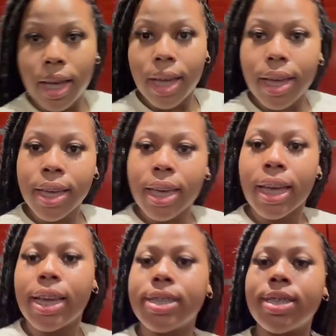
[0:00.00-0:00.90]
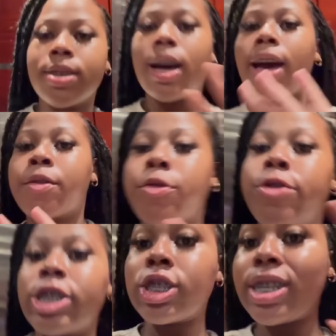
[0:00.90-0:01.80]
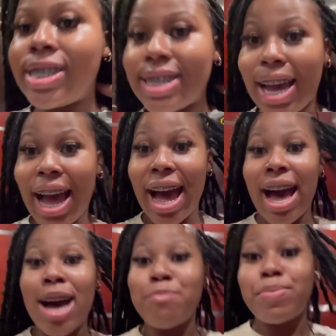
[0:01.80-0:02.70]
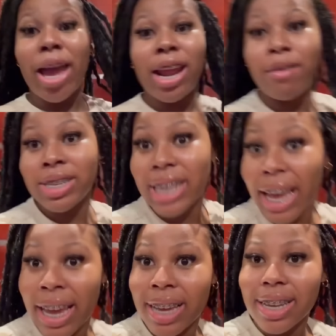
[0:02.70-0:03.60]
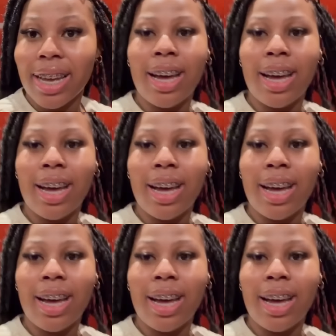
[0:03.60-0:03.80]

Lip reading: Okay, guys, so I freshened up and I was like,